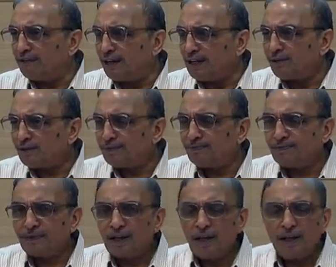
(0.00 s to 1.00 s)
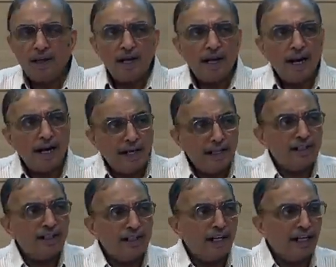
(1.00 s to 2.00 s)
values.
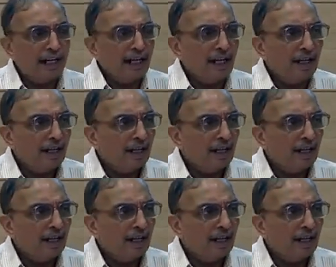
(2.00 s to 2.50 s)
Additionally,